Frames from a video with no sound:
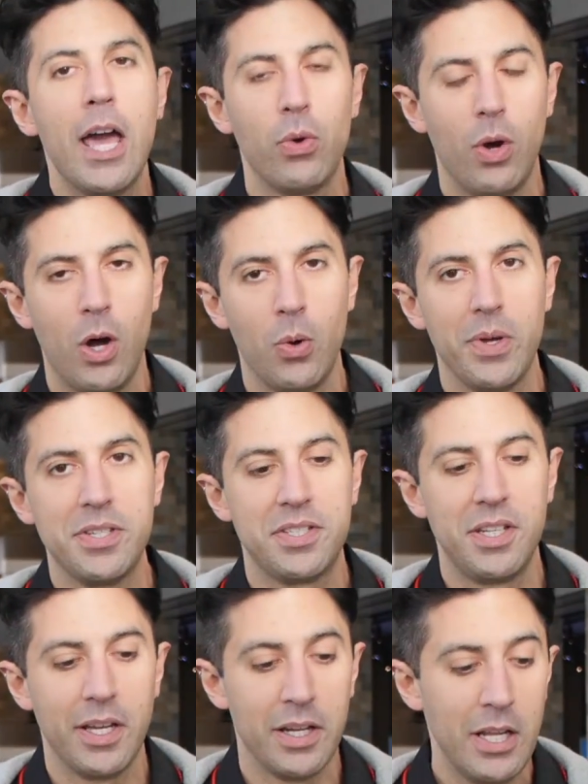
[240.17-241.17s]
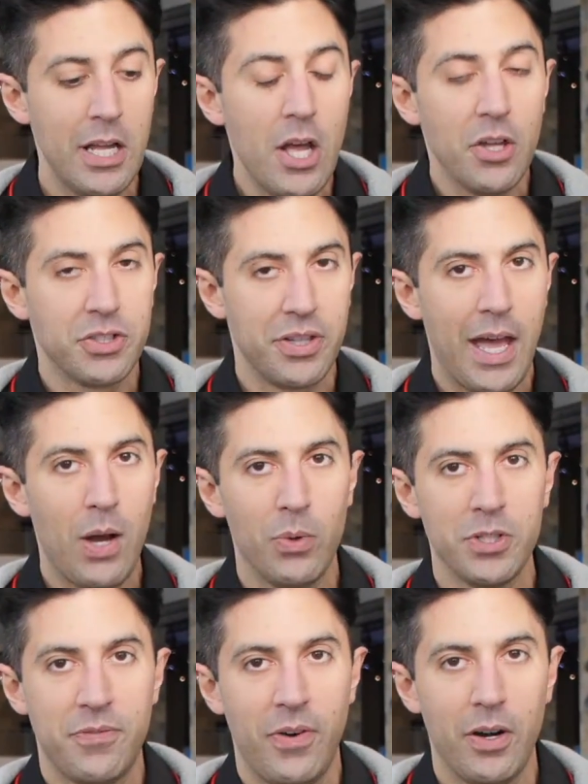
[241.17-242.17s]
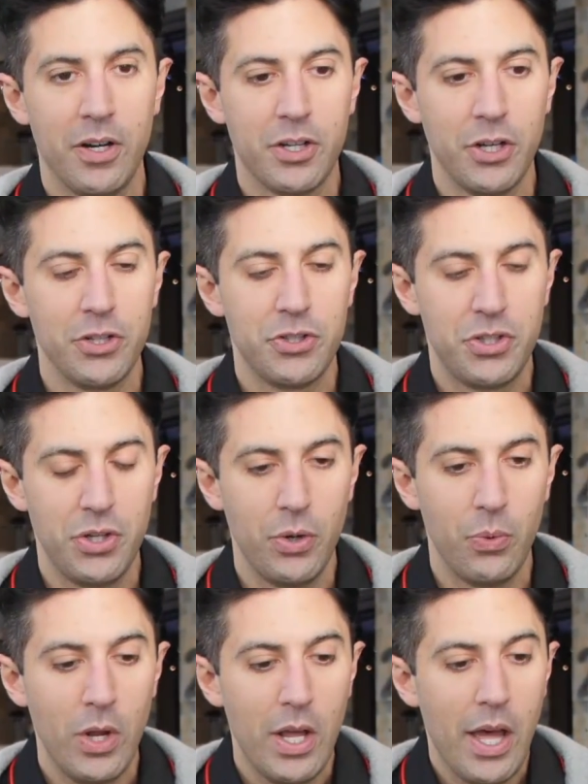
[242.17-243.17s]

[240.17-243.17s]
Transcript: and you'll always see it. So that was very good too.